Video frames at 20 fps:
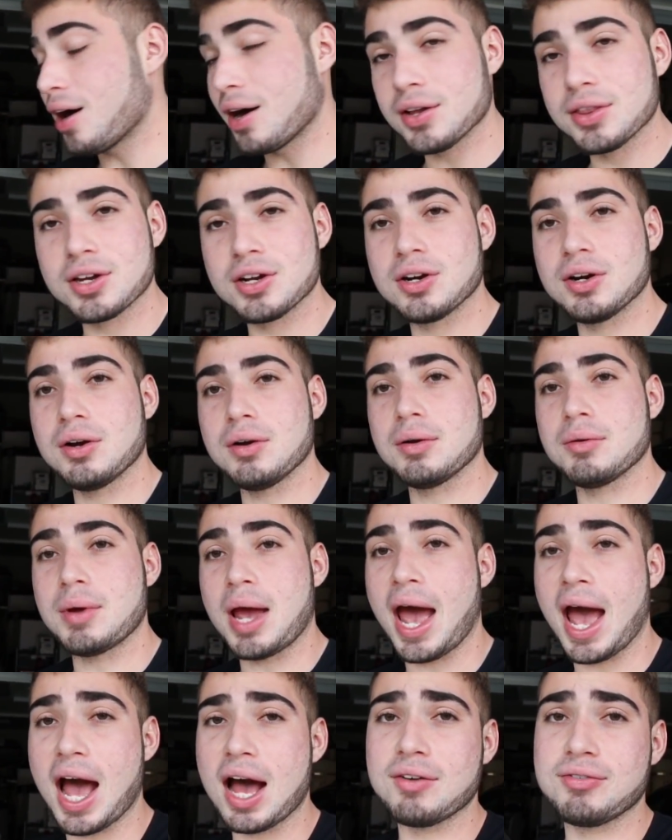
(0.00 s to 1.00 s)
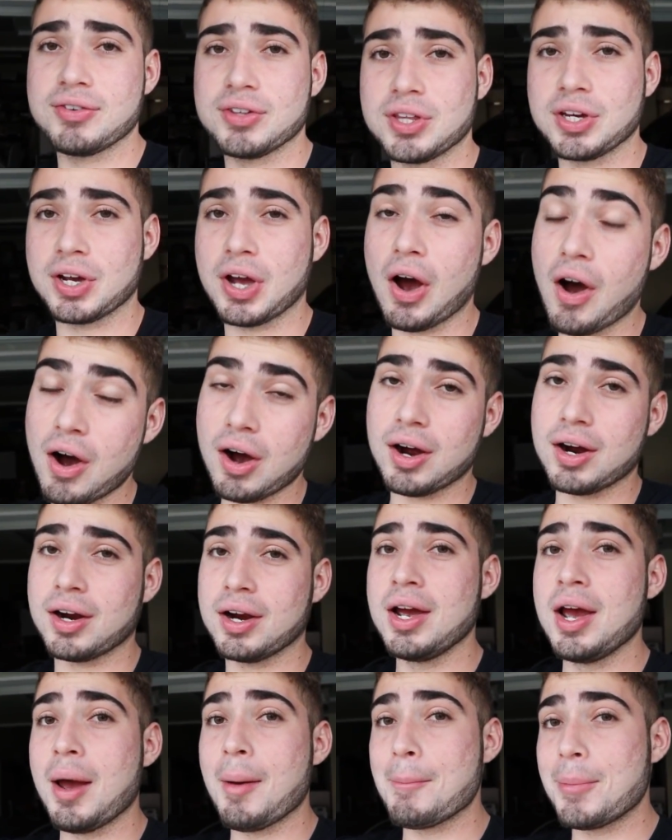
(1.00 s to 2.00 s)
other half of the
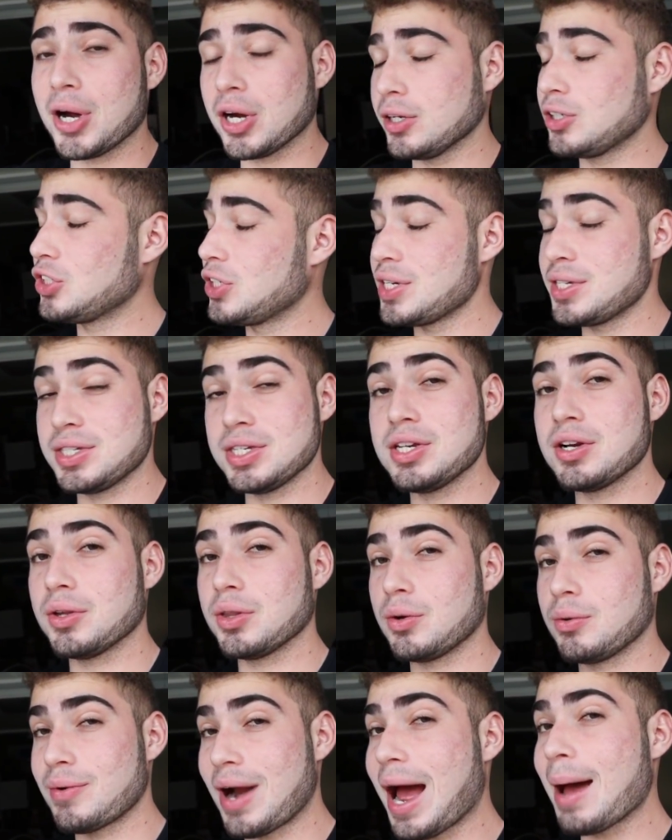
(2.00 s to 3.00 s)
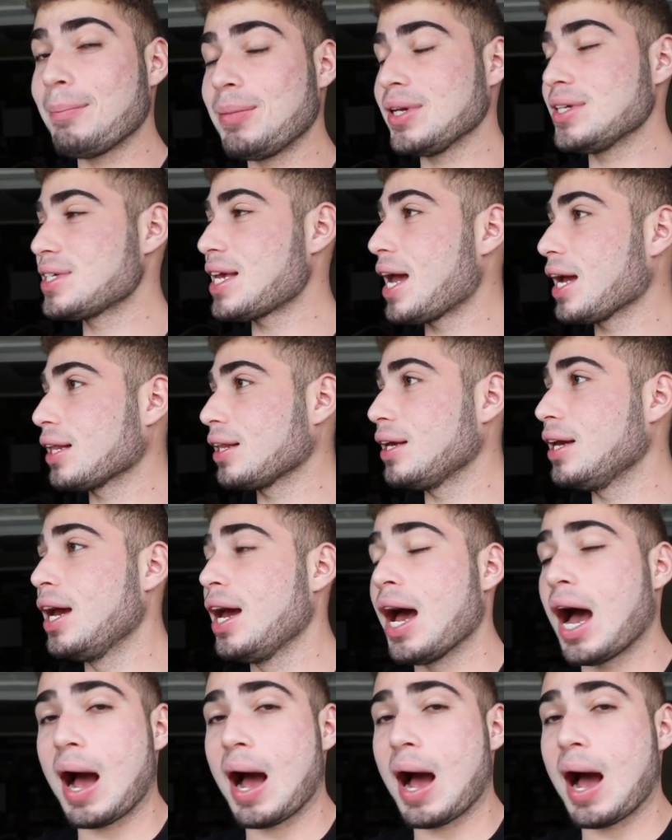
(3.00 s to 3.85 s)
car purchase, you know, the wrap exactly.